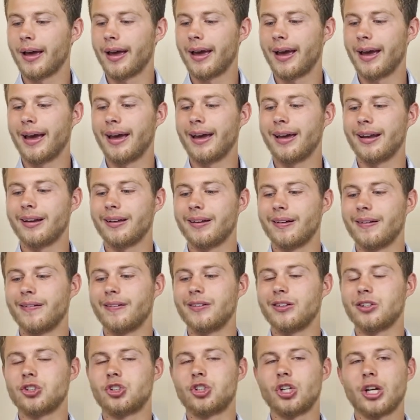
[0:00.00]
And
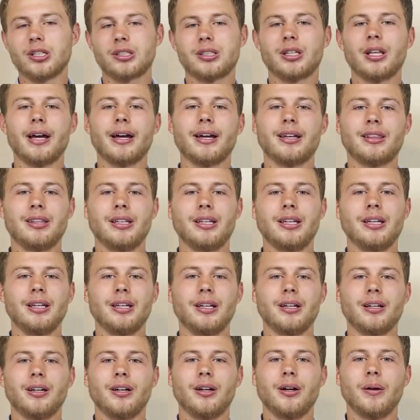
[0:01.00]
just like
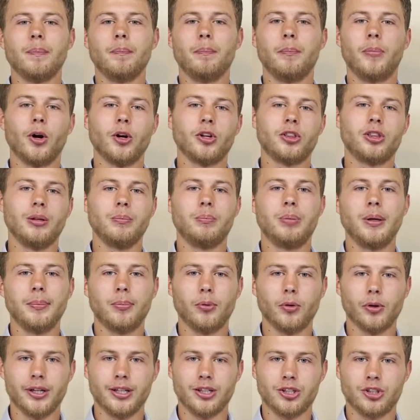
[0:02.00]
the birthing
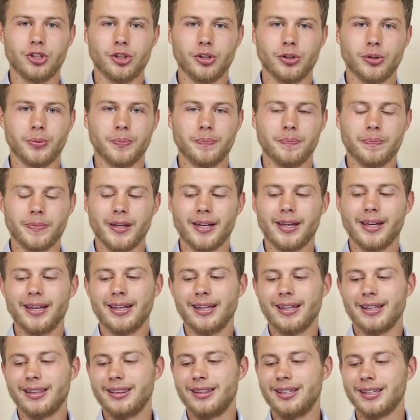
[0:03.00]
people issue,
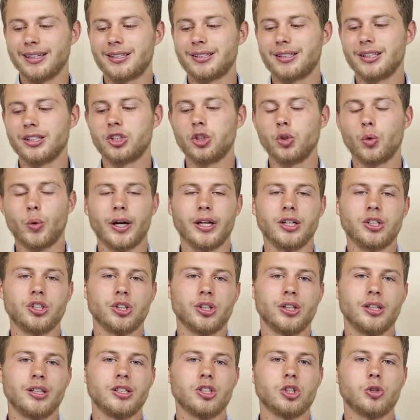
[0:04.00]
this
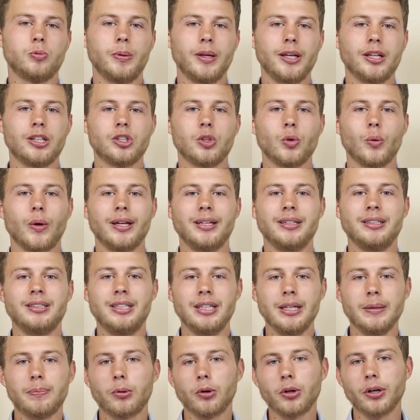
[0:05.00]
situation speaks to a
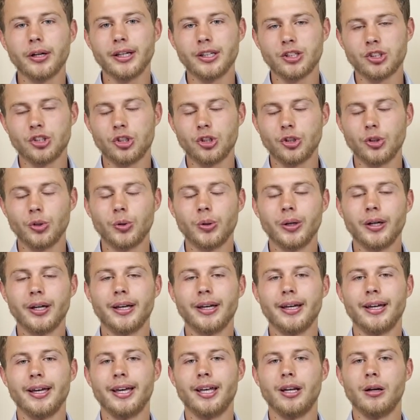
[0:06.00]
deeper issue
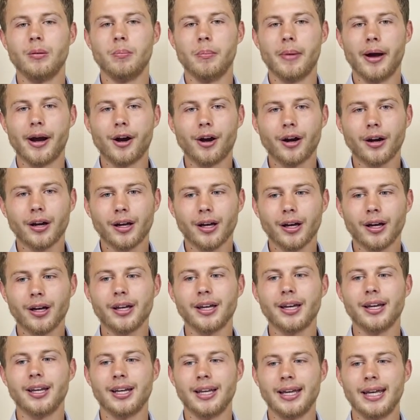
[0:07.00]
in America
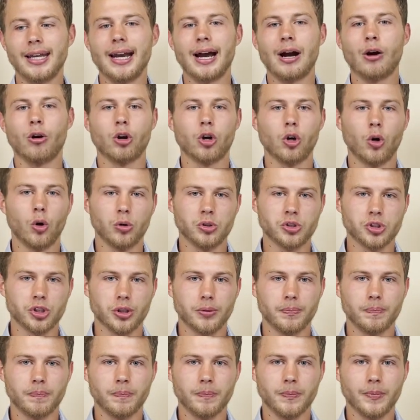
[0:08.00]
and in our
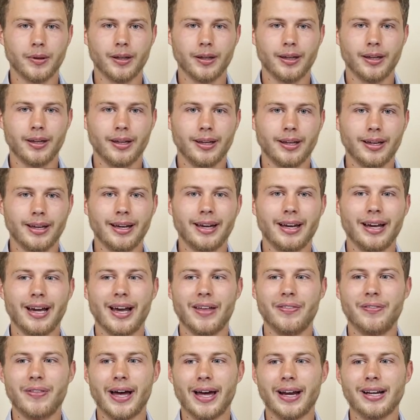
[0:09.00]
culture.
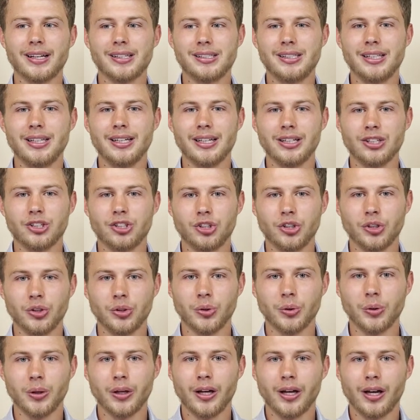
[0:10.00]
And that is the
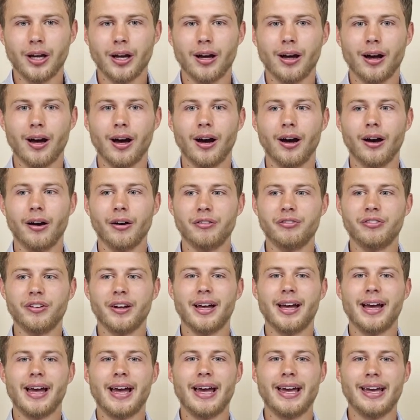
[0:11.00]
issue of
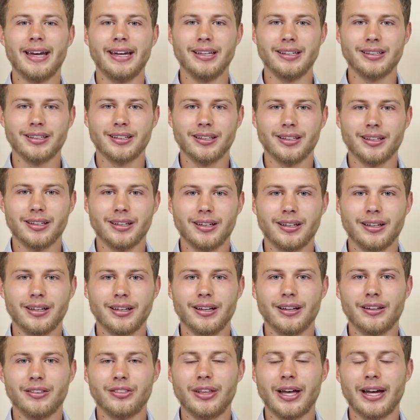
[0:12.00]
hate.
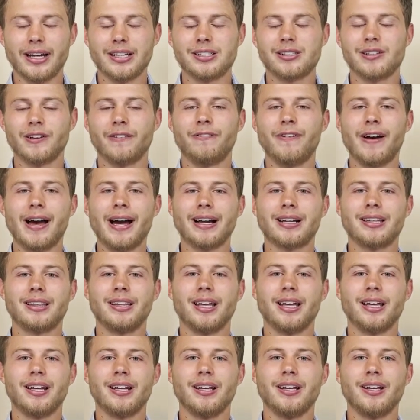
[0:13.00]
That is the fact
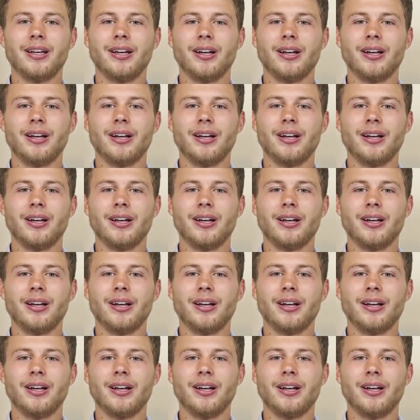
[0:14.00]
that